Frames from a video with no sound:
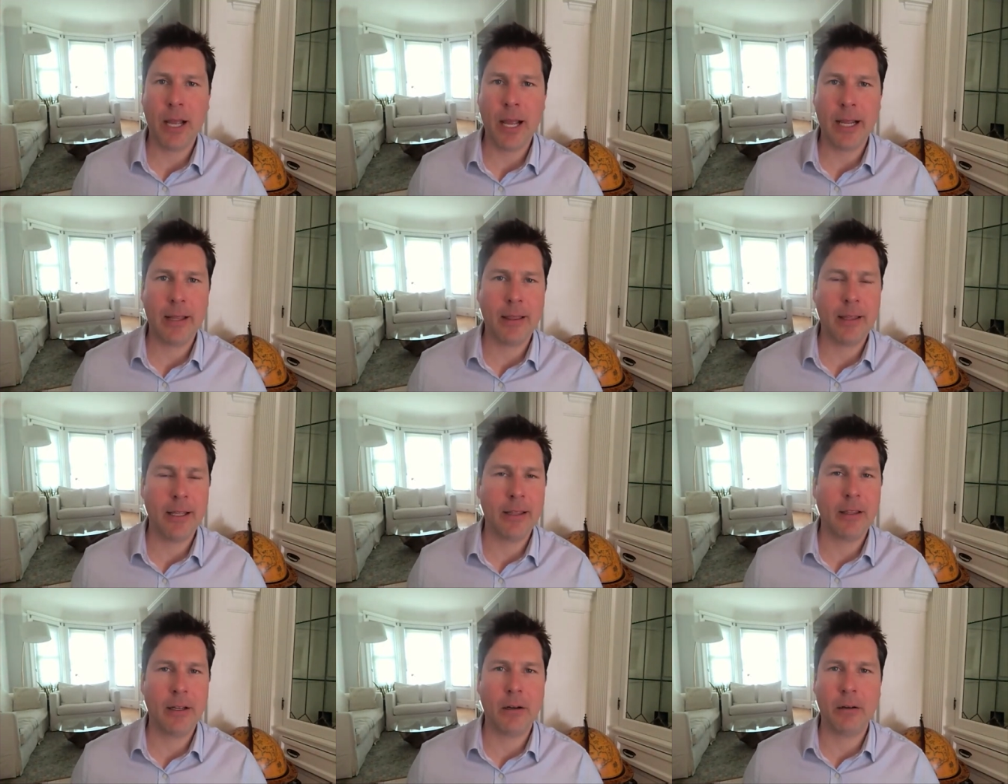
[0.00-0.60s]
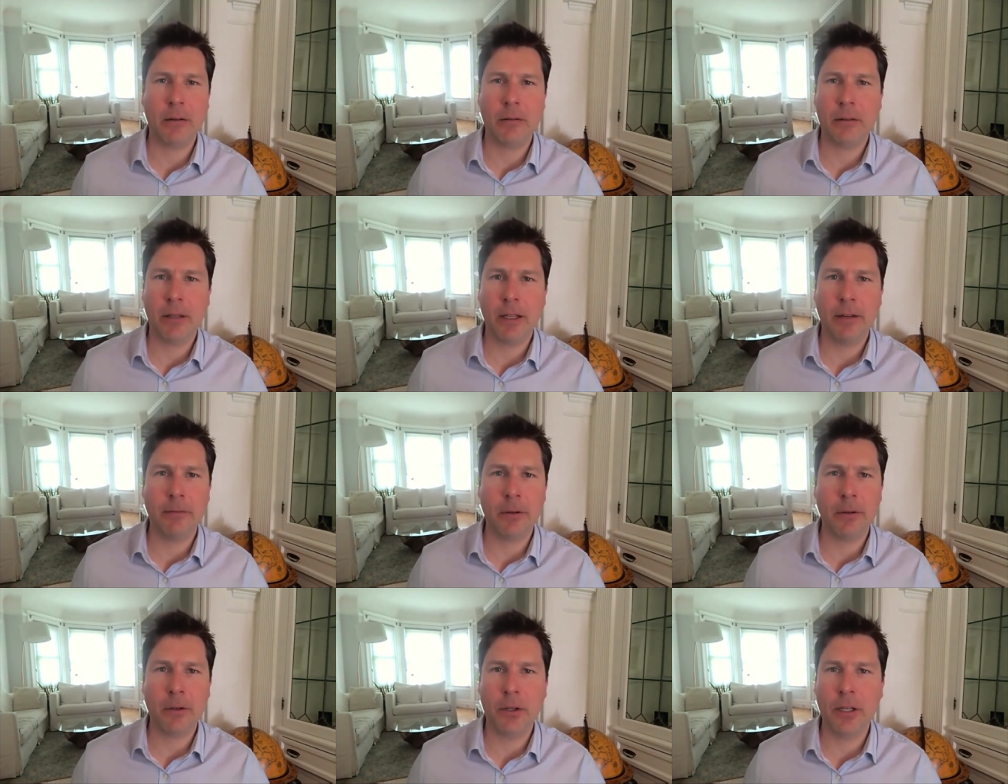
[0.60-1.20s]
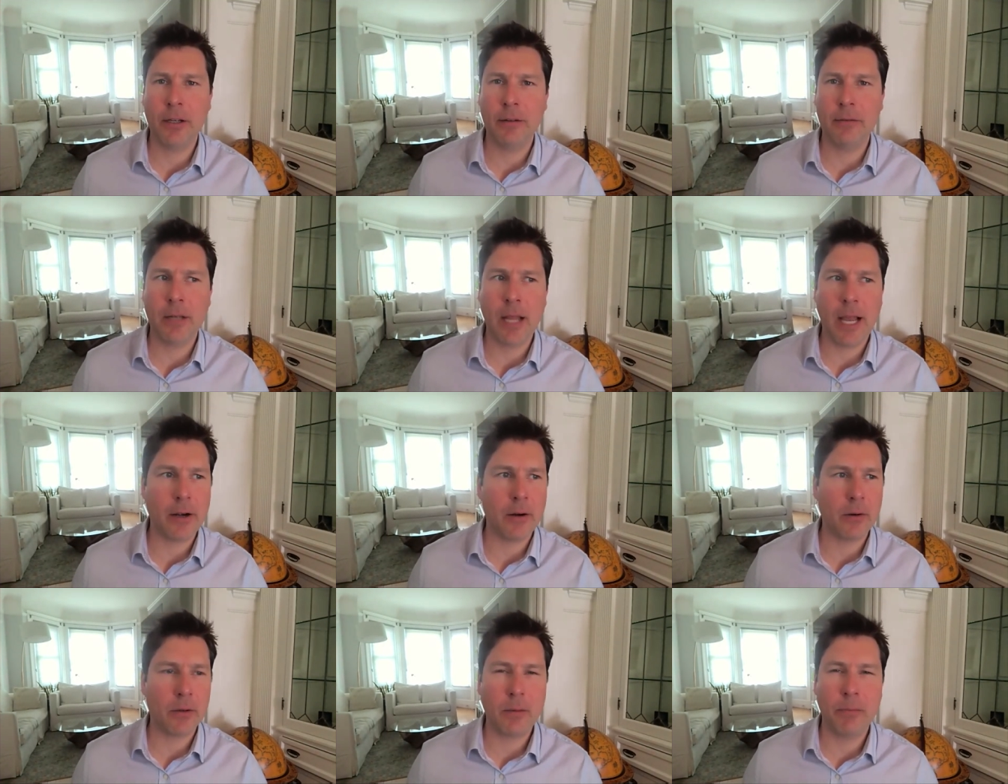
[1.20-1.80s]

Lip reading: I think they've received, I don't know,